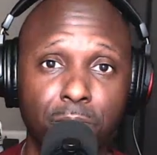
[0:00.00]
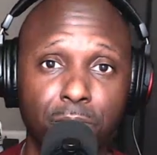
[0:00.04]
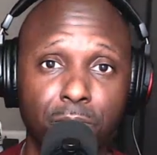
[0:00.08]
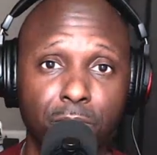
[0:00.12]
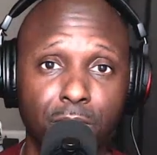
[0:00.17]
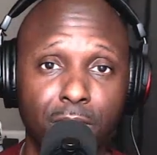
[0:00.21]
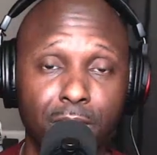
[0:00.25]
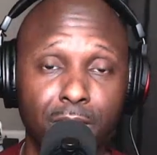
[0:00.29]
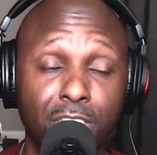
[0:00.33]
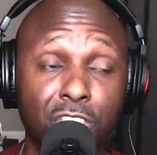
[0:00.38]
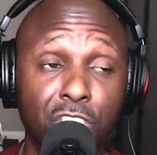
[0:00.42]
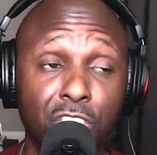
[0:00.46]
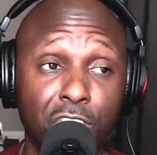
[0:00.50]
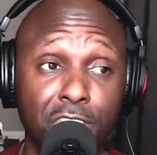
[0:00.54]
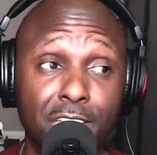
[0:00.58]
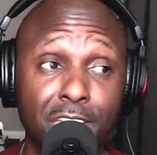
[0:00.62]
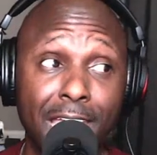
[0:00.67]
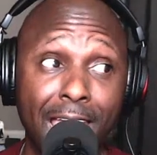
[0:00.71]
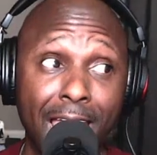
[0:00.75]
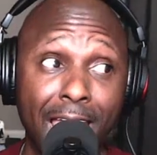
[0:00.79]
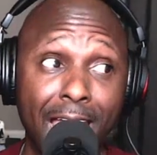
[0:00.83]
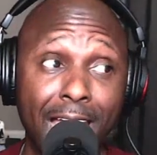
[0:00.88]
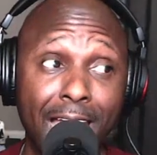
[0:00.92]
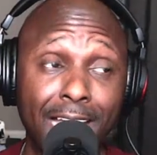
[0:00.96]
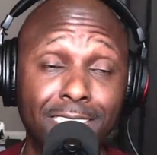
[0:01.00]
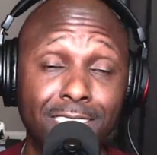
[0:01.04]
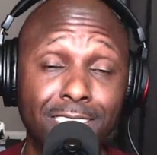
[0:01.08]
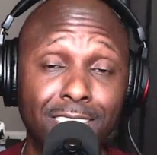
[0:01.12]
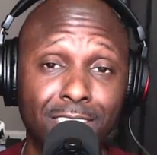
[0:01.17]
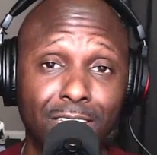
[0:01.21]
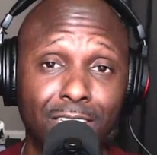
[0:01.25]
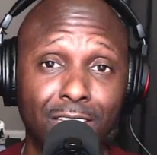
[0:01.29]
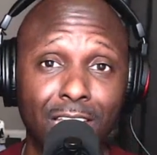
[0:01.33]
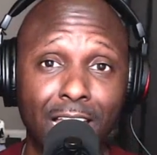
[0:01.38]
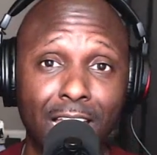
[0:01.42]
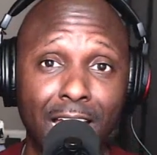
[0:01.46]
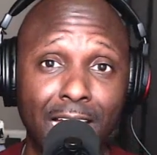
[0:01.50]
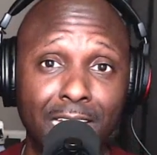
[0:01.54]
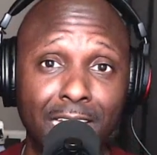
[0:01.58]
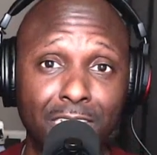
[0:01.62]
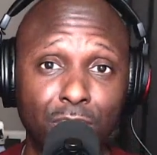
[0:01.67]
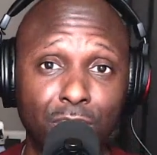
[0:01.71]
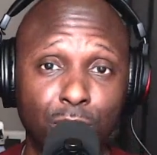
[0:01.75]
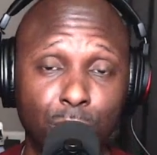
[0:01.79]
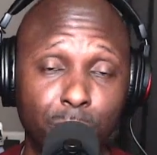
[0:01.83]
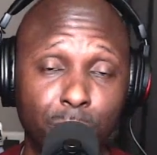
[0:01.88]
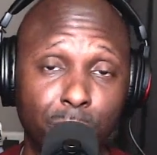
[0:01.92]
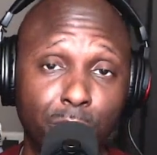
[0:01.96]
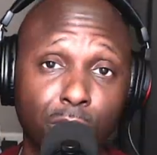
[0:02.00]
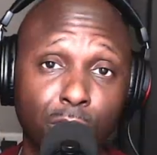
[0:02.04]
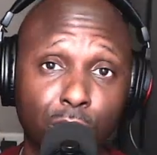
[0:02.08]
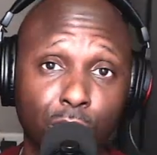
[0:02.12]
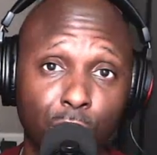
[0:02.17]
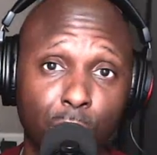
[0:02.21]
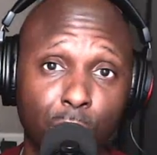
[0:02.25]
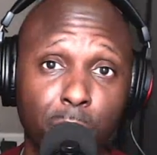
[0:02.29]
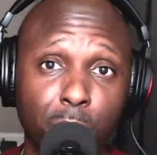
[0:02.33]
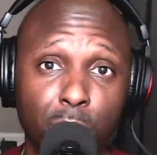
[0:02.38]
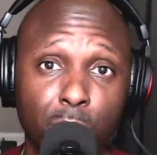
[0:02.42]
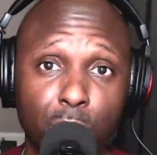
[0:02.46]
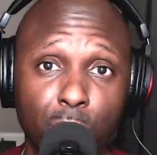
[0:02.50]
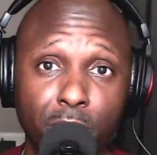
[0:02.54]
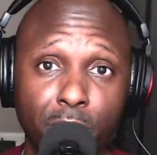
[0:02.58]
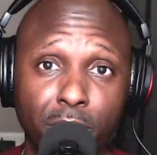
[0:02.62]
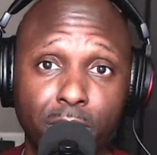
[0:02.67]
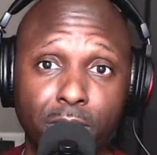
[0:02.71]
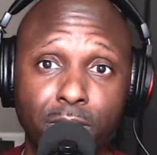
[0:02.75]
And she had to lie to push her point.